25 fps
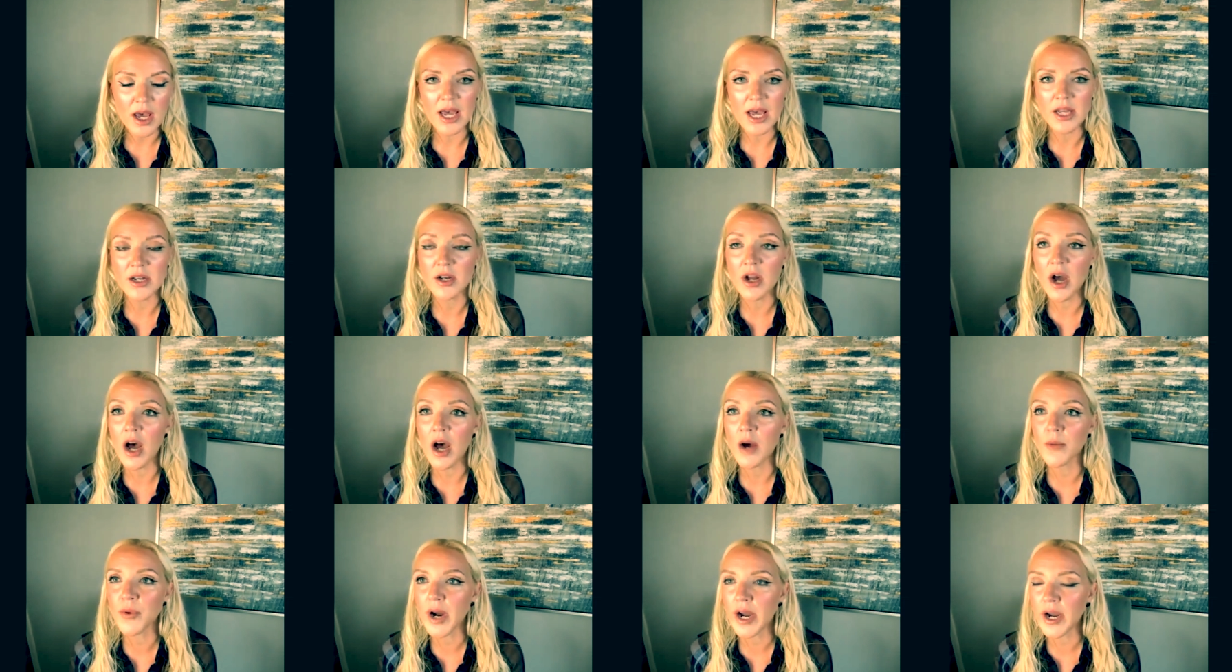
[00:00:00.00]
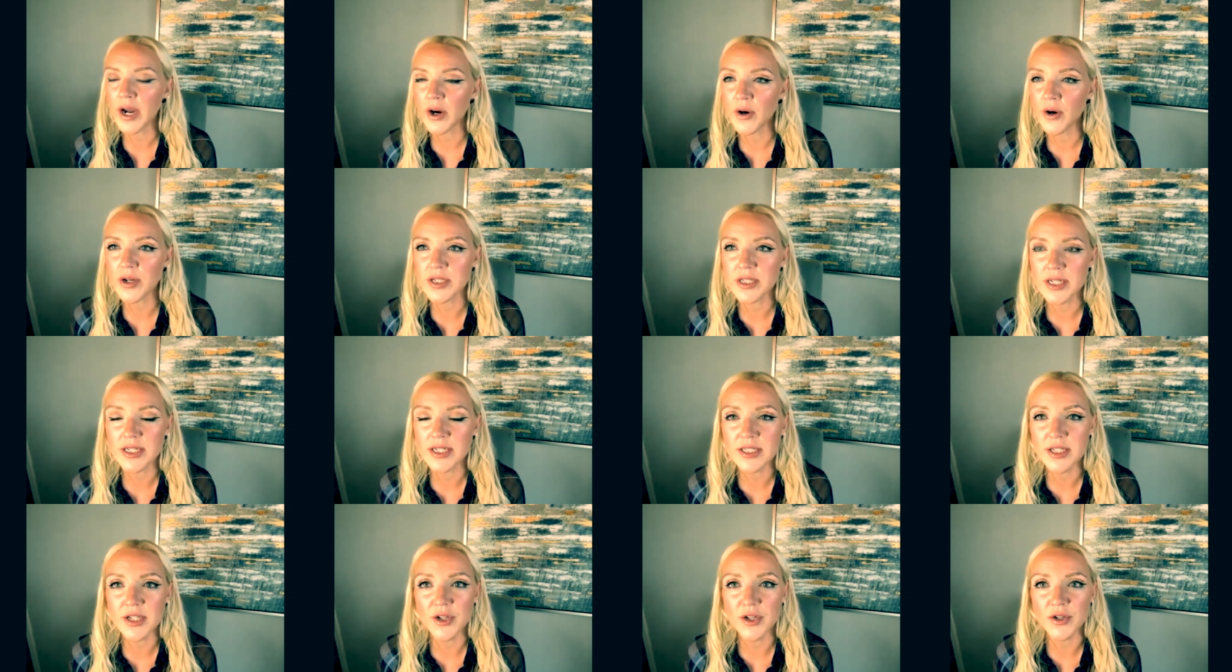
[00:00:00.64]
and not
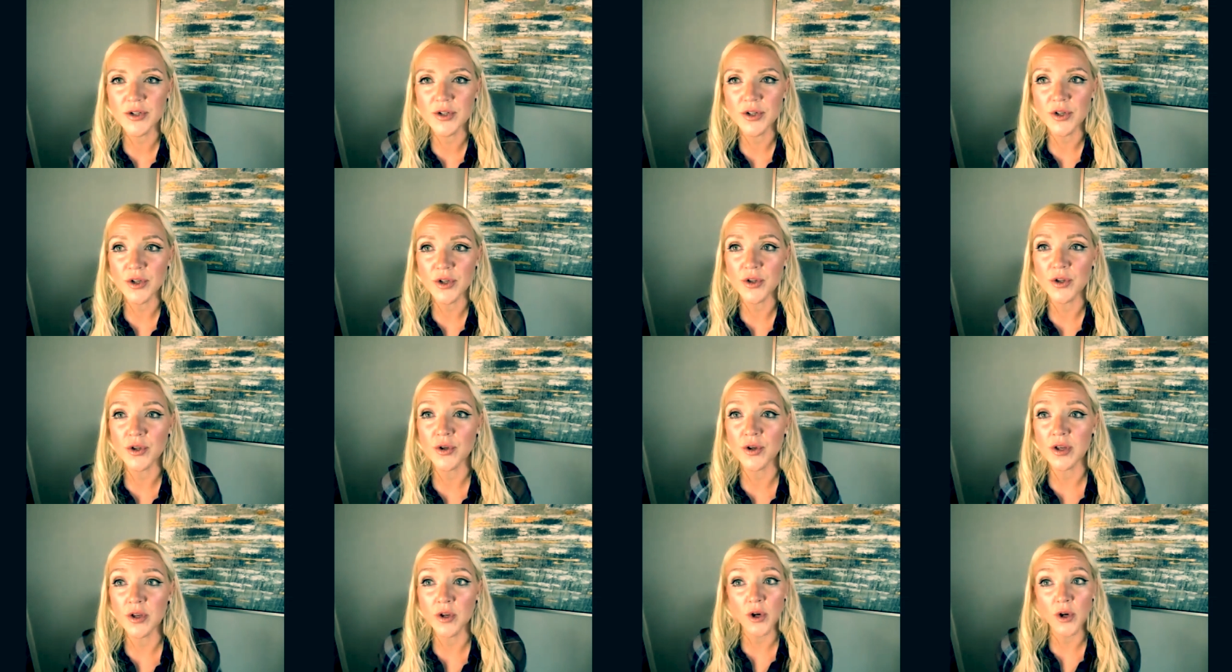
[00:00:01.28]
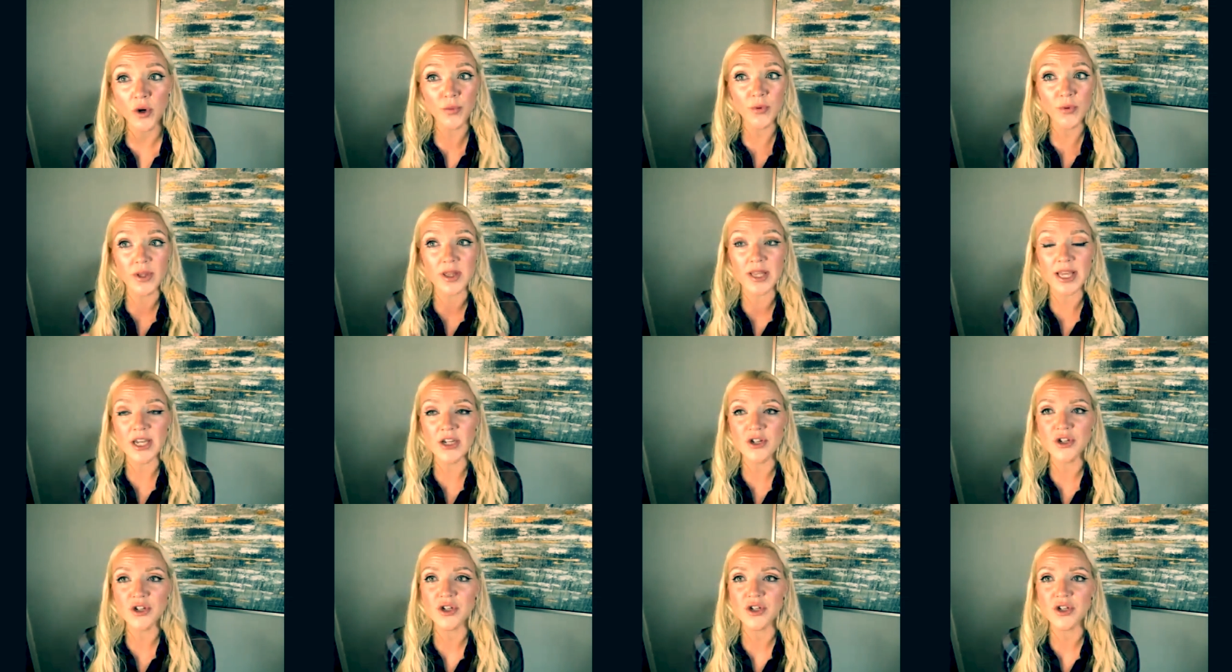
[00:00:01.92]
prioritizing your your
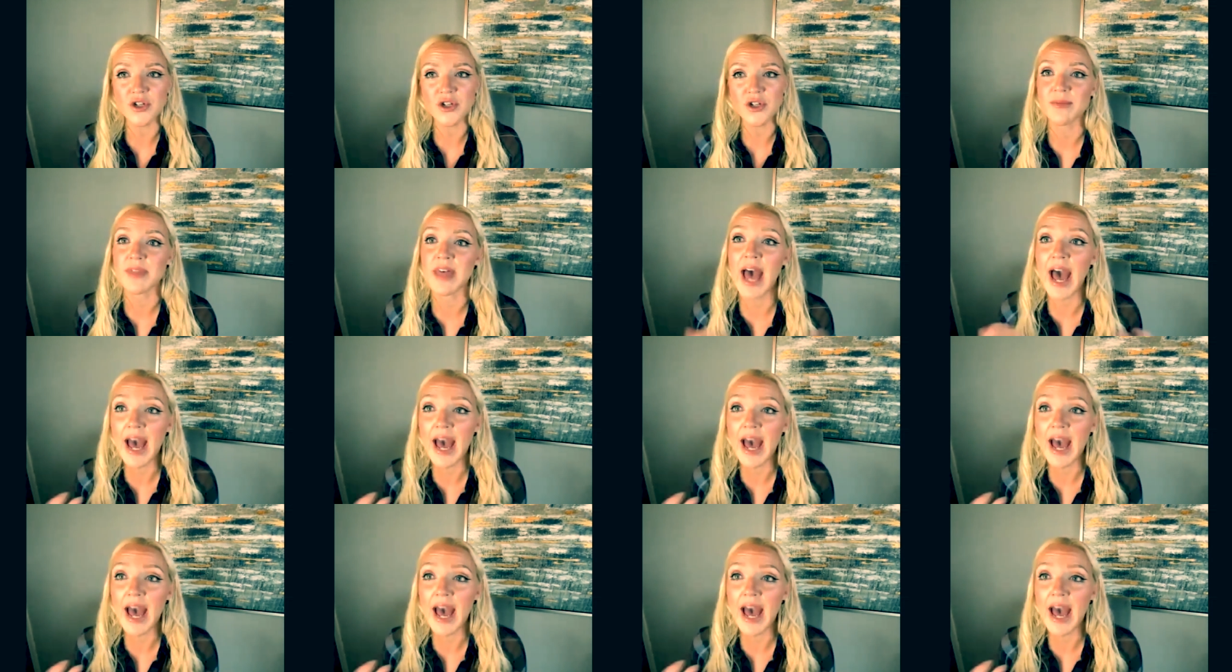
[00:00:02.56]
relationship.